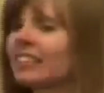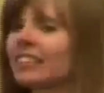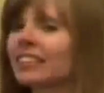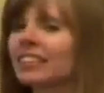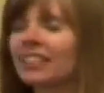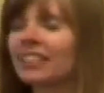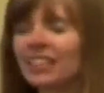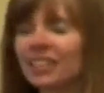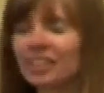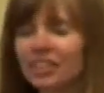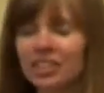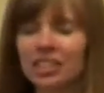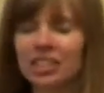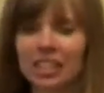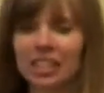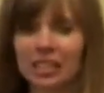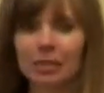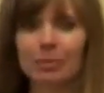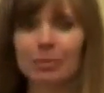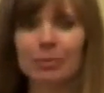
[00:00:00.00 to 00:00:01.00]

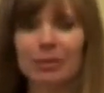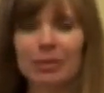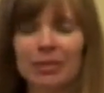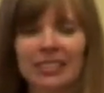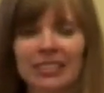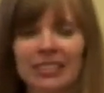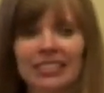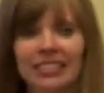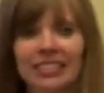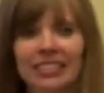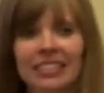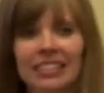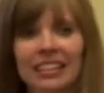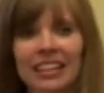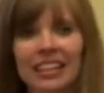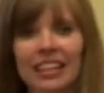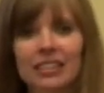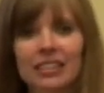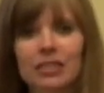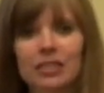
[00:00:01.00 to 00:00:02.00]
leadership
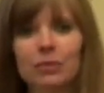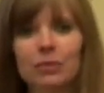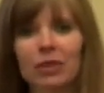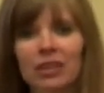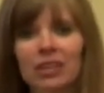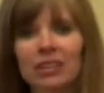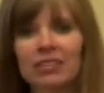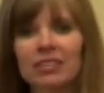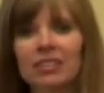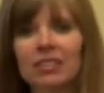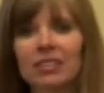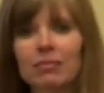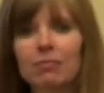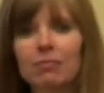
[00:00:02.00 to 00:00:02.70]
is one of the